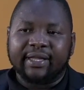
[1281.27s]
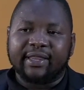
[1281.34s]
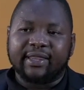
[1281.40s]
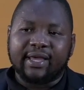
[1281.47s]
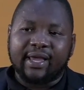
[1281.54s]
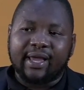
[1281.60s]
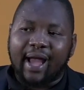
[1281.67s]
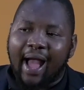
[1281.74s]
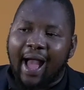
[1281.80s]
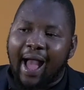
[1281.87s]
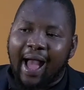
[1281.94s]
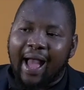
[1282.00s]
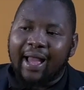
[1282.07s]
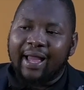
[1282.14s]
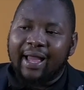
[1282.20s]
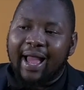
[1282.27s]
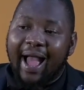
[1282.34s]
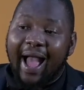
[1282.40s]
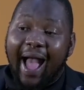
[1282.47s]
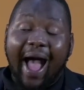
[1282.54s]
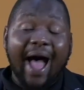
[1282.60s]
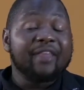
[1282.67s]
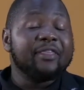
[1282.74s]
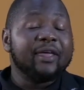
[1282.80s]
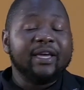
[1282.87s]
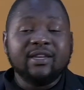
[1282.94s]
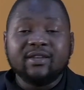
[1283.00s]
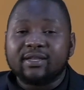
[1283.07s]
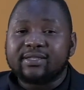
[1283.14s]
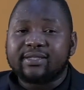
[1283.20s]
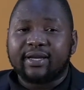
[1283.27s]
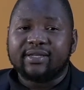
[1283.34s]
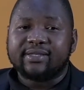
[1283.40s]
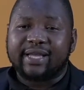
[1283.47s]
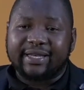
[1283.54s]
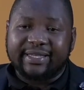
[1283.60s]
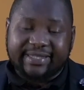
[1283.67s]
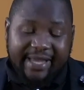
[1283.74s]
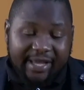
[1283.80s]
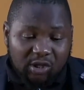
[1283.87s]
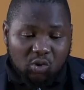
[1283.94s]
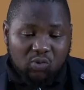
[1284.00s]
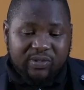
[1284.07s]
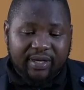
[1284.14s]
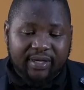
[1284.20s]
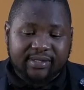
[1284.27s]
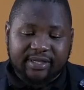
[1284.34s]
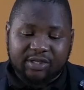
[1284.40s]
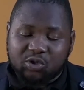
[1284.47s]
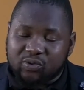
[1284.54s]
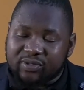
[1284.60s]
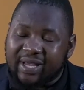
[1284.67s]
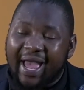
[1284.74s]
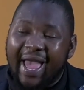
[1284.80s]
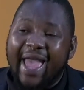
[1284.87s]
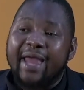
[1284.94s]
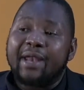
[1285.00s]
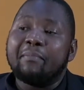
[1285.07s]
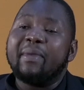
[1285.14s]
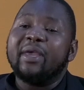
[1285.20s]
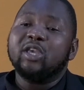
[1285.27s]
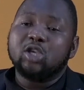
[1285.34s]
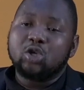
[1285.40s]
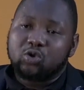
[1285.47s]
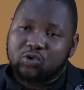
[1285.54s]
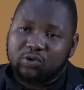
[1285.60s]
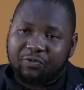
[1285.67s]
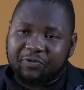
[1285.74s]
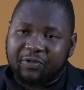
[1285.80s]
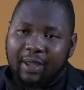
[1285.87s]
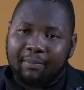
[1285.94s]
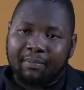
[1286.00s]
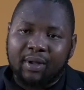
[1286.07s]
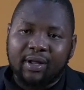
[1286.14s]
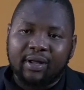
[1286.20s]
There are other industries that take those residues and make use of them.